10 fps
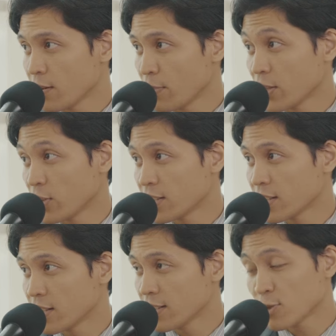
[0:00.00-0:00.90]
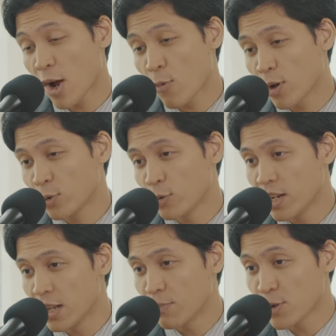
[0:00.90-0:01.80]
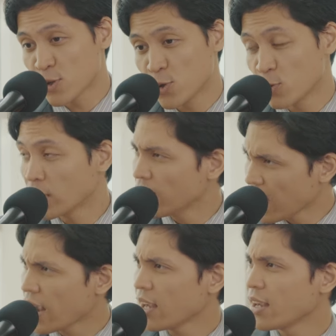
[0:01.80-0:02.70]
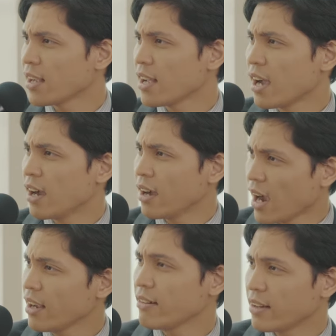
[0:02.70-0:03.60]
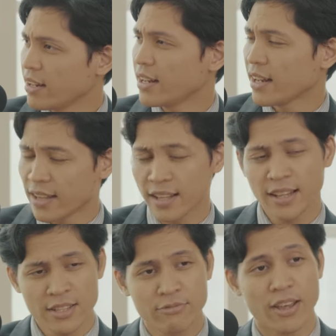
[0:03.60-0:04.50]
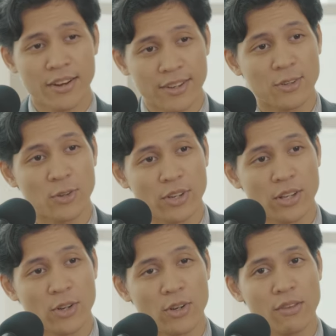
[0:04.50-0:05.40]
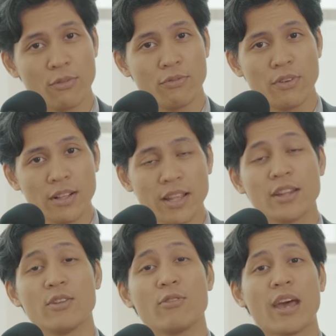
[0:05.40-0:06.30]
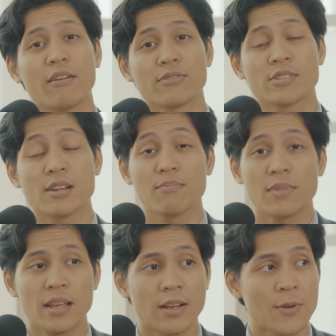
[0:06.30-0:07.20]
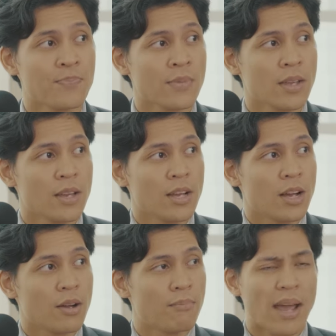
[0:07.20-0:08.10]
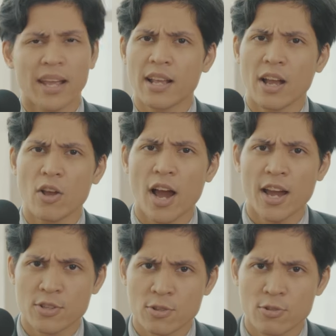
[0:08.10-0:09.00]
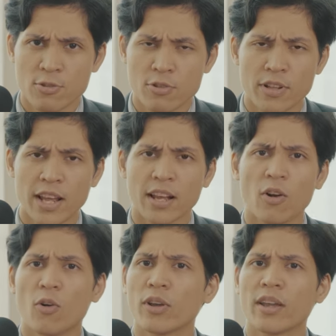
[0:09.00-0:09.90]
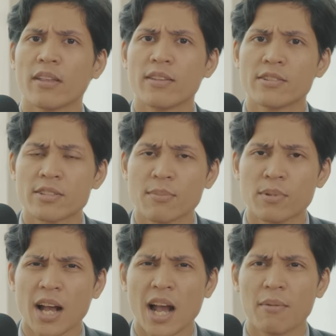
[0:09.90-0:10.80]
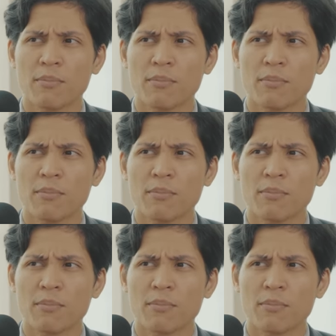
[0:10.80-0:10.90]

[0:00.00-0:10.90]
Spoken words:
particular skill, so I want to really pursue. I really like that. That's very good, you know. If you feel that you have something back in your high school, you feel like, oh, okay, this is something I